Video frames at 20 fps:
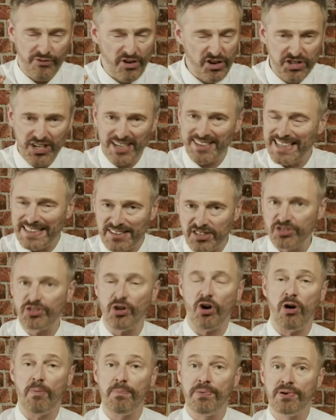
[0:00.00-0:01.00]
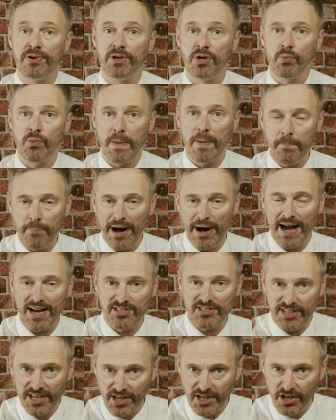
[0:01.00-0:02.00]
Fishing didn't stop when
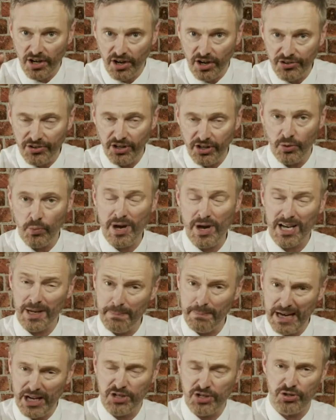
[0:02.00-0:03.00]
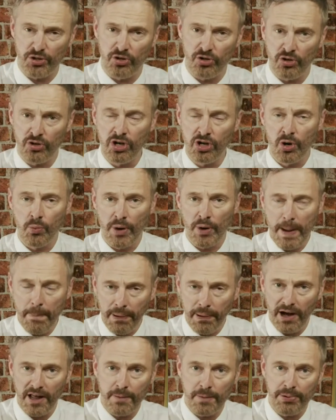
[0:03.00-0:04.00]
Brexit got done. We're going to make sure we
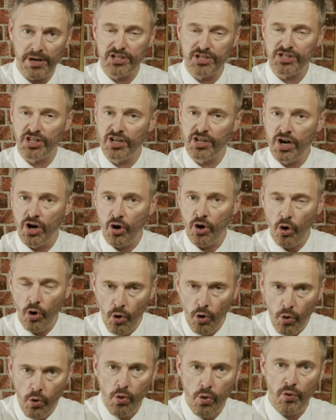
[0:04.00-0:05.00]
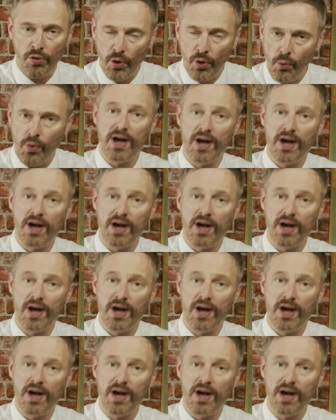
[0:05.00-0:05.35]
apply the pressure all the